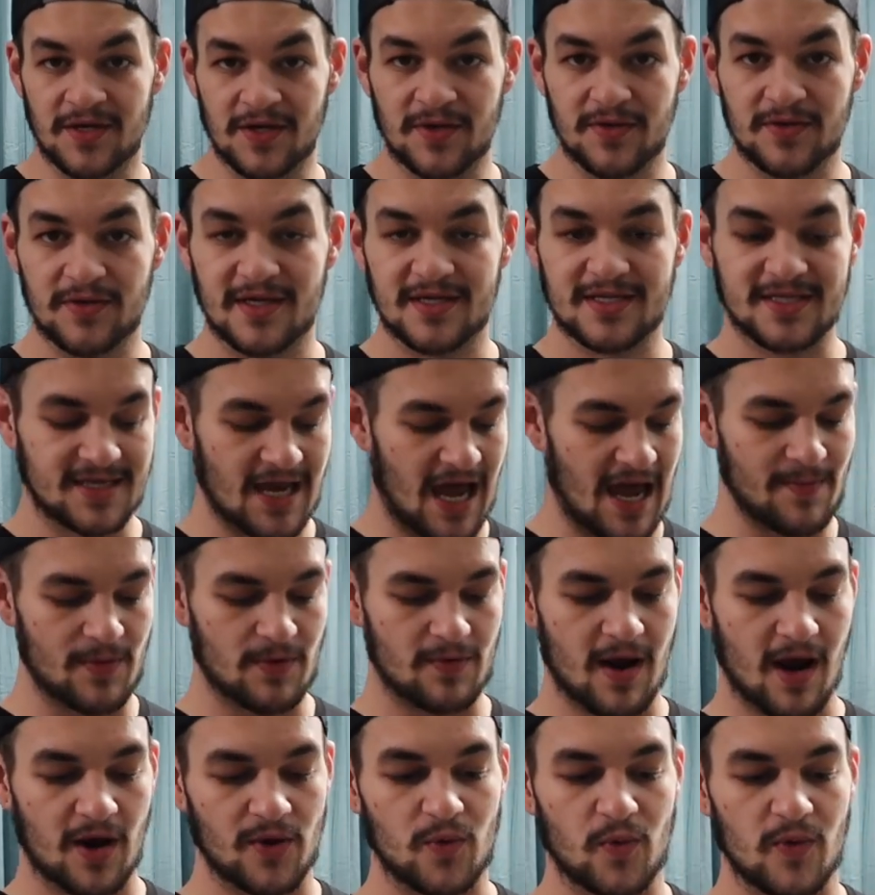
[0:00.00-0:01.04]
new this time
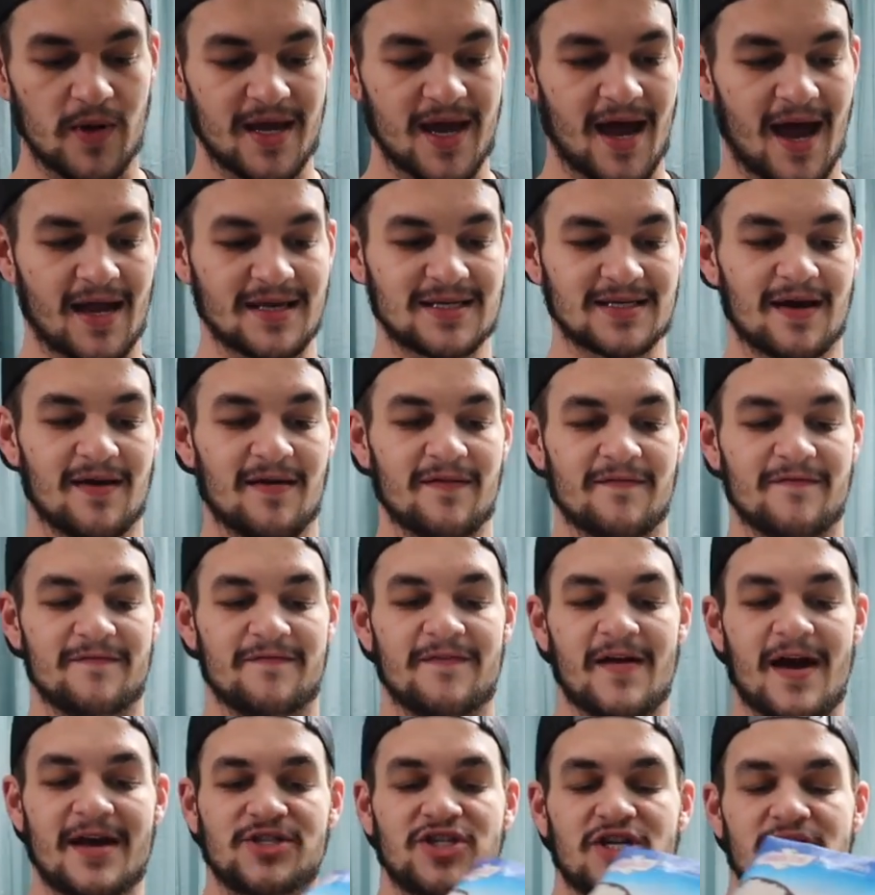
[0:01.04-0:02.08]
around. We got
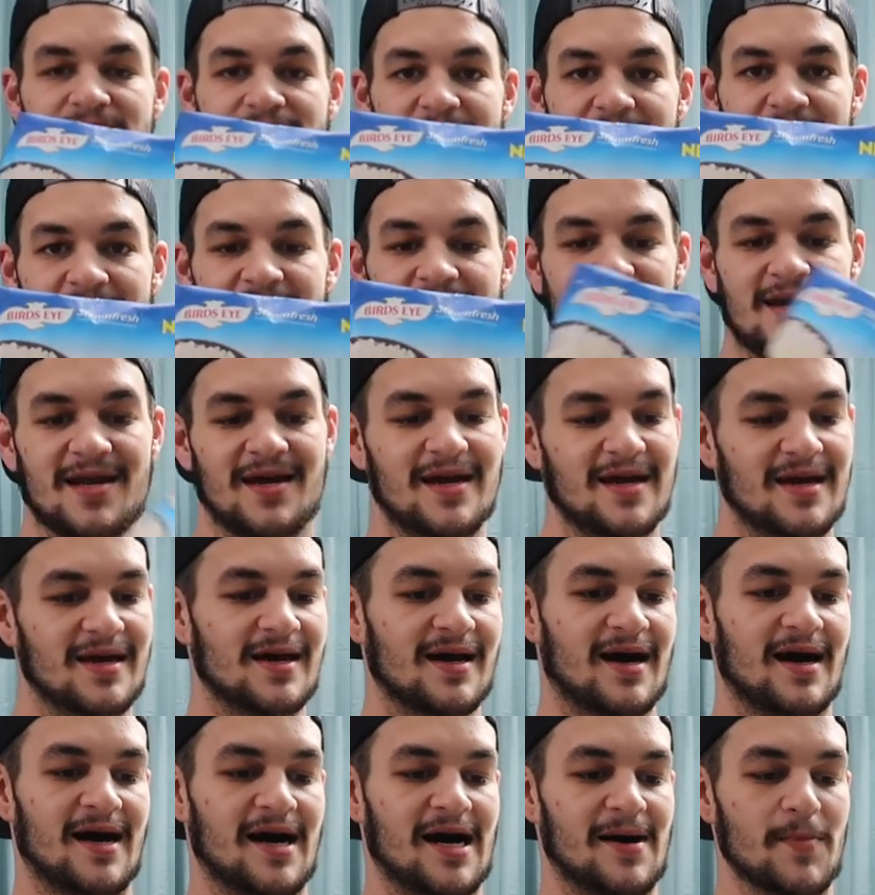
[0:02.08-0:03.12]
veggie
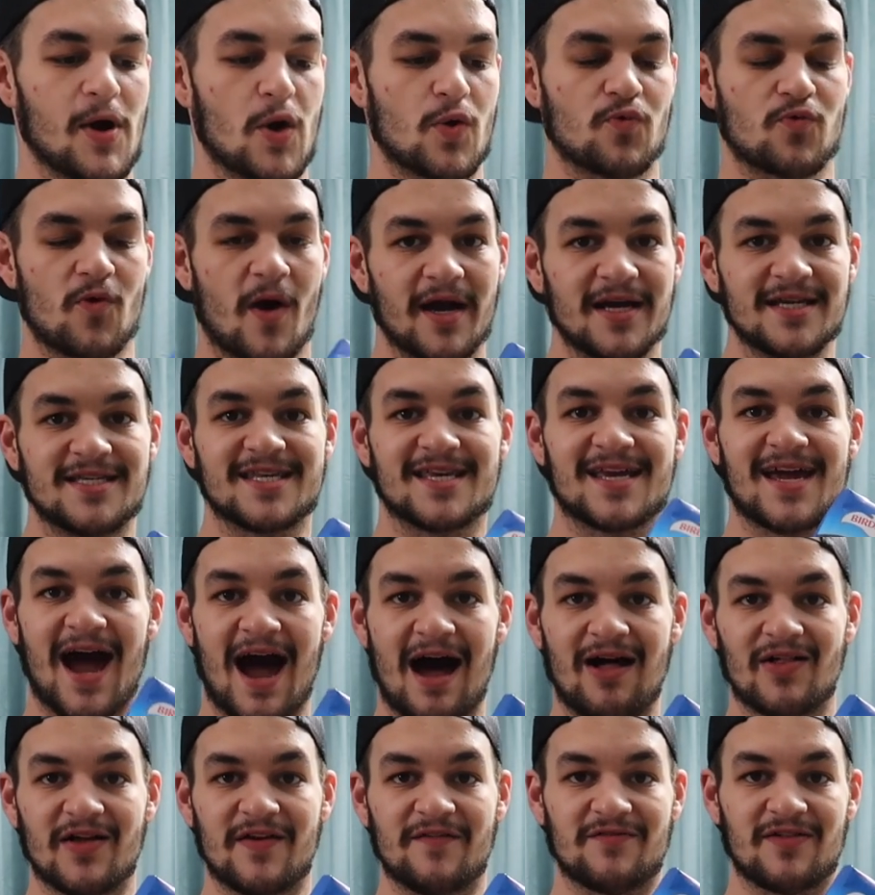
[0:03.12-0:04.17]
um, riced
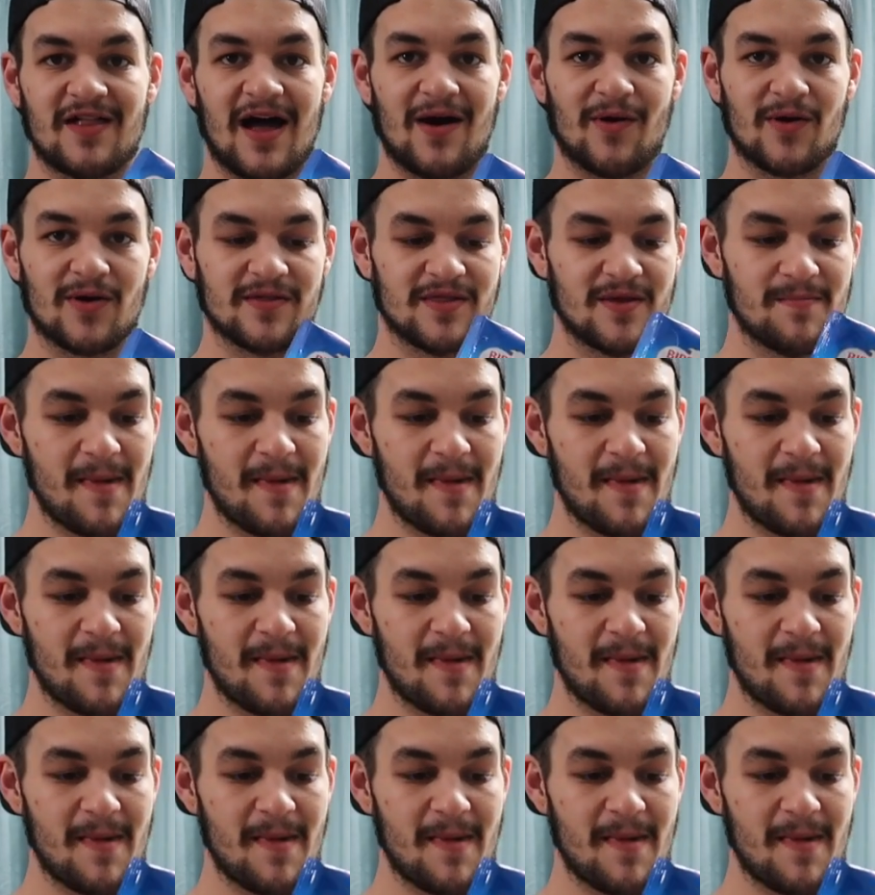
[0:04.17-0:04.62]
cauliflower.